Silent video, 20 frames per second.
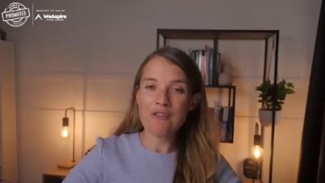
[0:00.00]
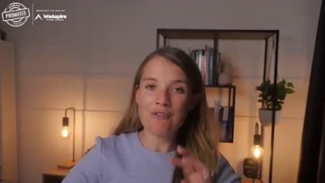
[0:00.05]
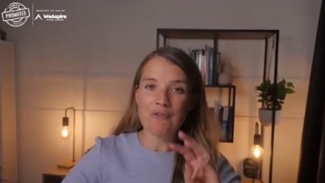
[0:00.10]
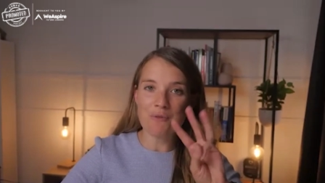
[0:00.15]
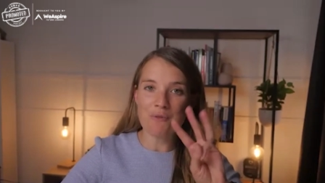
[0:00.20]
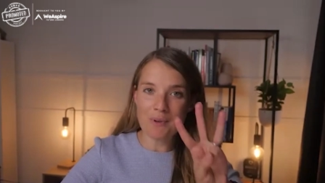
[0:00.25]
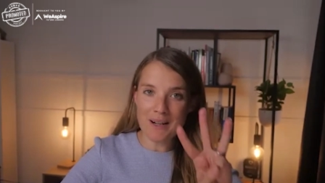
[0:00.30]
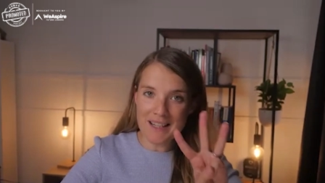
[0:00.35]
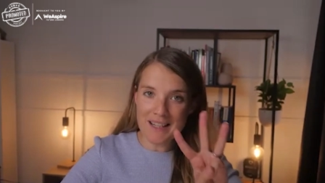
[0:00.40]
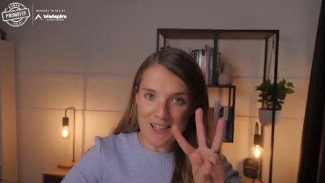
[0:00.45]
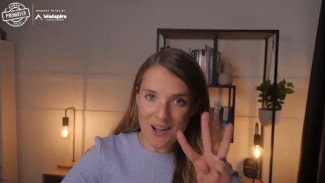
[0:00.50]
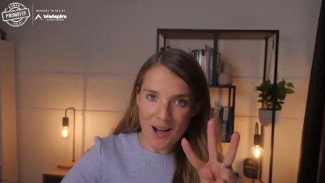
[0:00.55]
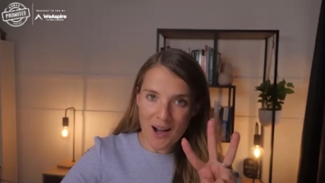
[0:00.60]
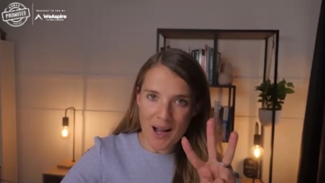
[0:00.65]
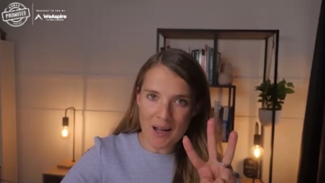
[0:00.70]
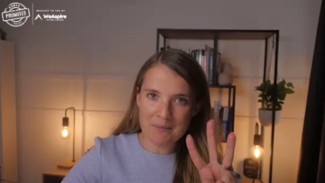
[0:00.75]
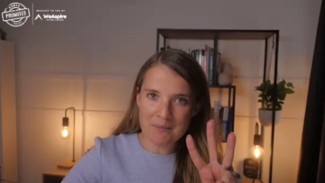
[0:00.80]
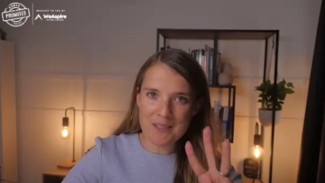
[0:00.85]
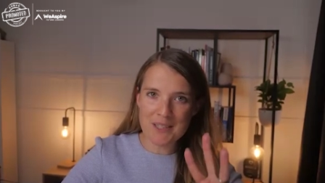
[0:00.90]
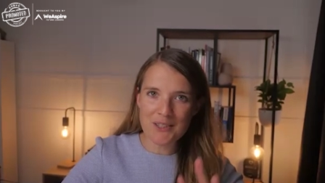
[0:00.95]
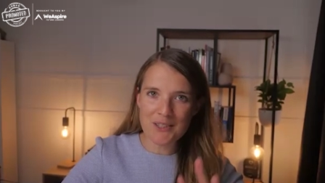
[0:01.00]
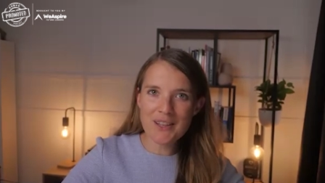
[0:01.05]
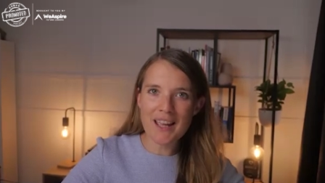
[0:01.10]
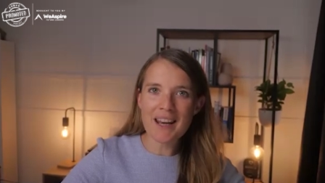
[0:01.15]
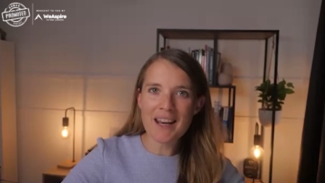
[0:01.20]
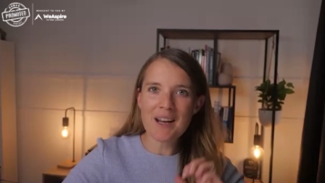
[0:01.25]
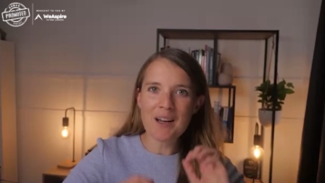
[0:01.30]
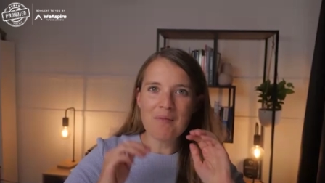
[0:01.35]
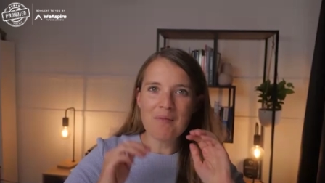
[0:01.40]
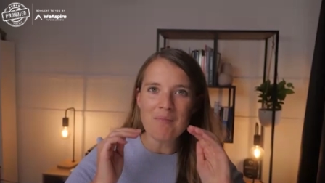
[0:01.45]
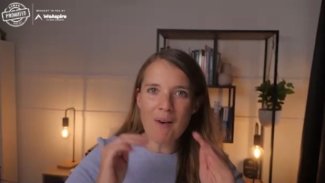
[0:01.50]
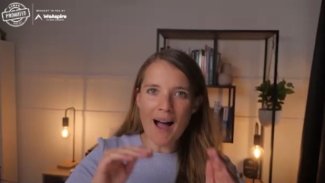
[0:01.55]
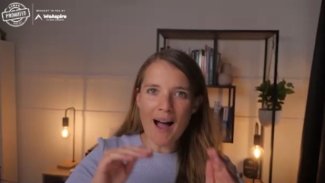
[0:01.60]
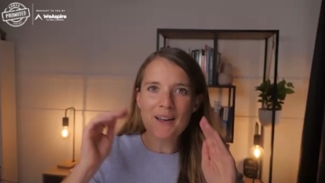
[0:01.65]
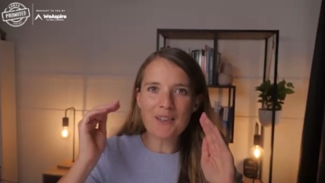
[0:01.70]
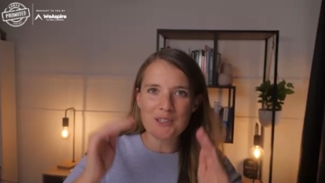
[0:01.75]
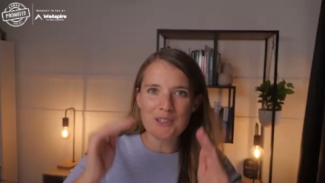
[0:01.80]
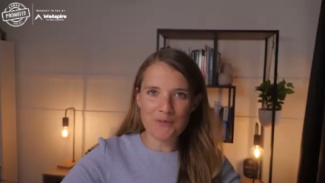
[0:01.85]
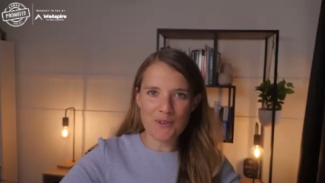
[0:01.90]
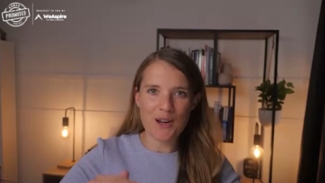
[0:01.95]
three times to get
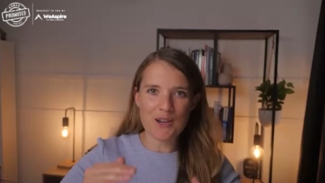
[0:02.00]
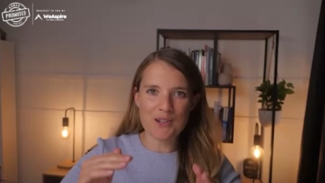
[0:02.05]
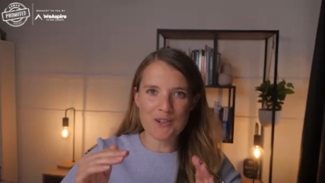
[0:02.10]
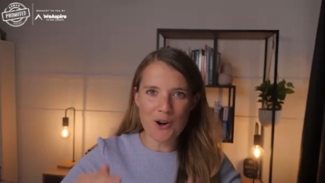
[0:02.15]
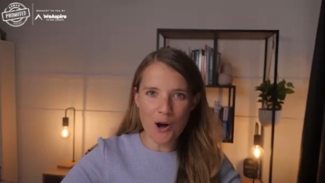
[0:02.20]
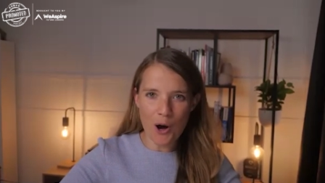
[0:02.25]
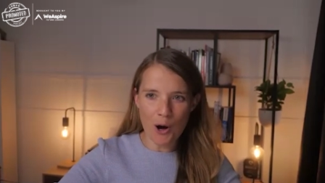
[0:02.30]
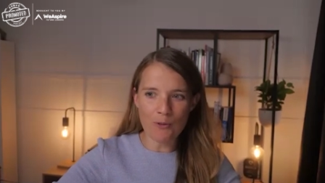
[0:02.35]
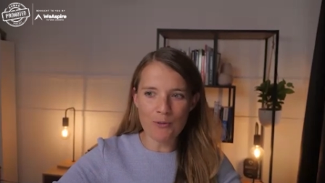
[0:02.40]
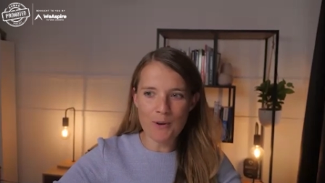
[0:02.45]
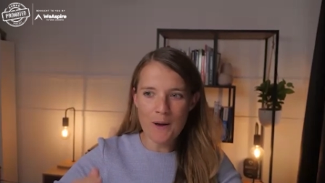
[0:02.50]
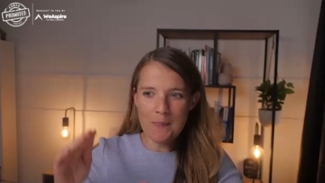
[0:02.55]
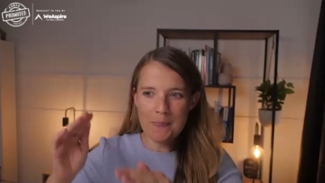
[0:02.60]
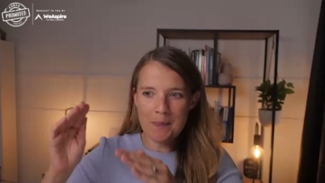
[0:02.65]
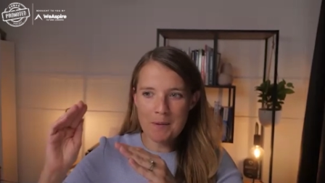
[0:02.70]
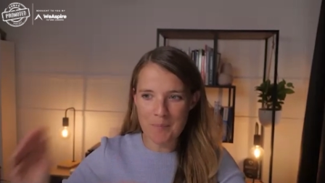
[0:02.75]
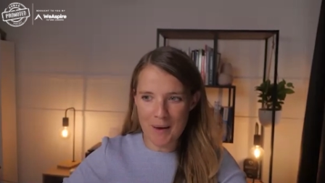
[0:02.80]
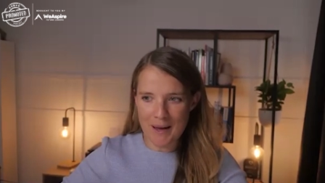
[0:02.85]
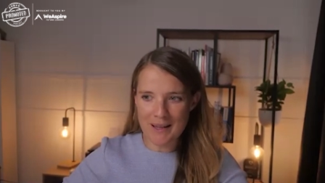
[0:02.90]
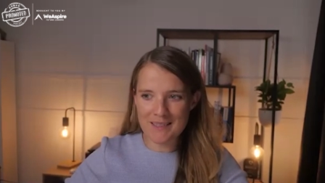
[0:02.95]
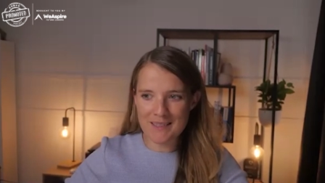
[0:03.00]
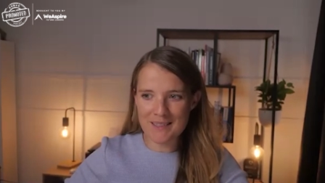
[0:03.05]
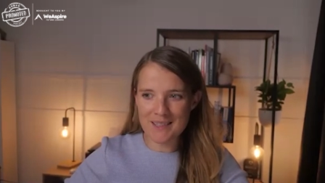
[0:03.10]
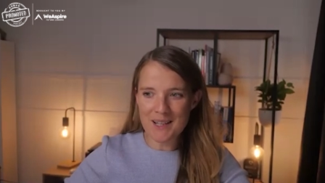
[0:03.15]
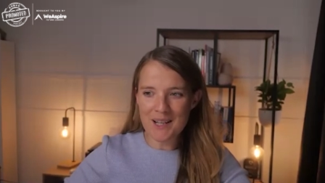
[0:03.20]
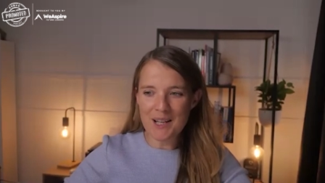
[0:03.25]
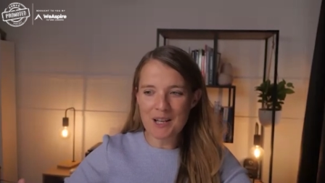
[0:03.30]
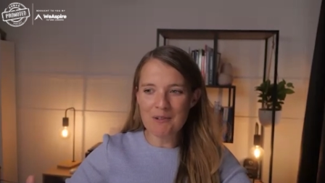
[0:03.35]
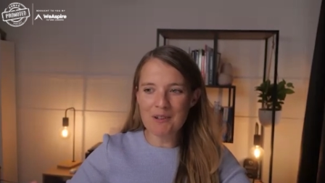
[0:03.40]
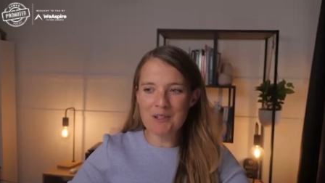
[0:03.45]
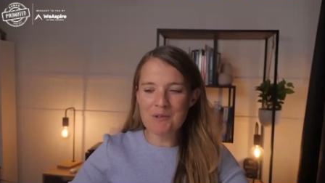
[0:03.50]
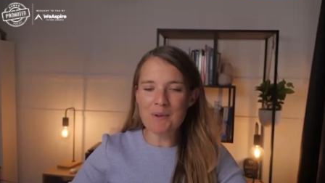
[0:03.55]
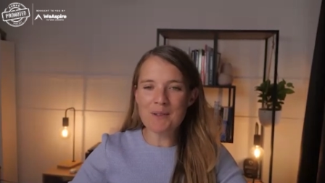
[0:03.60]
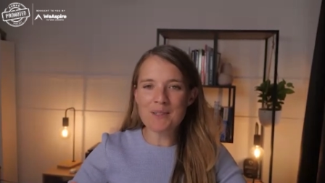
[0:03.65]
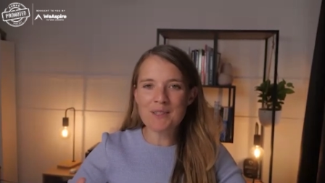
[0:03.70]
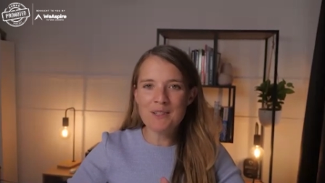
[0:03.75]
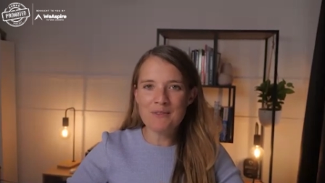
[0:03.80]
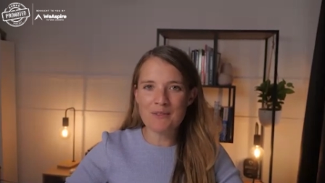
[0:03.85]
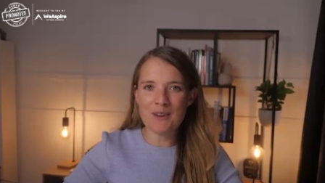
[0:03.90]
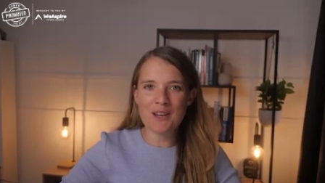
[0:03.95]
Michael's version of the best, which
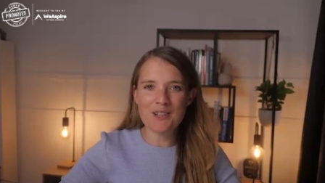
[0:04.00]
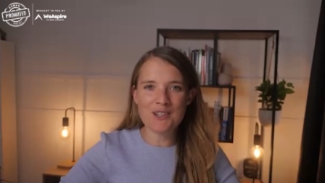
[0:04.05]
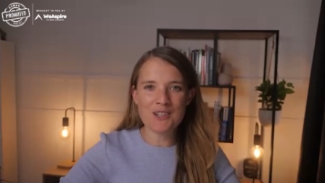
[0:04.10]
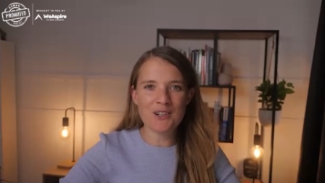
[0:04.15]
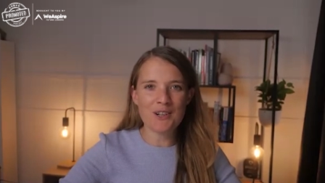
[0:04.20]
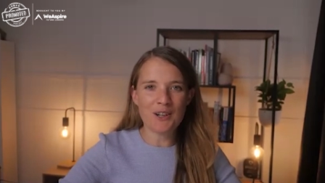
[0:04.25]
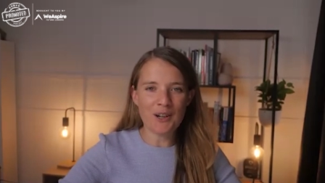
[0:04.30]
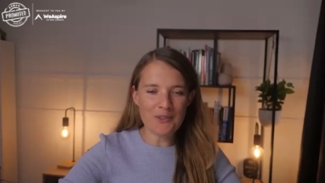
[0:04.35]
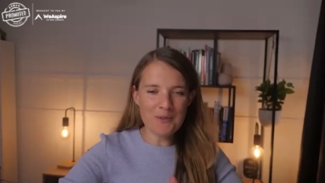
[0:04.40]
wasn't the version of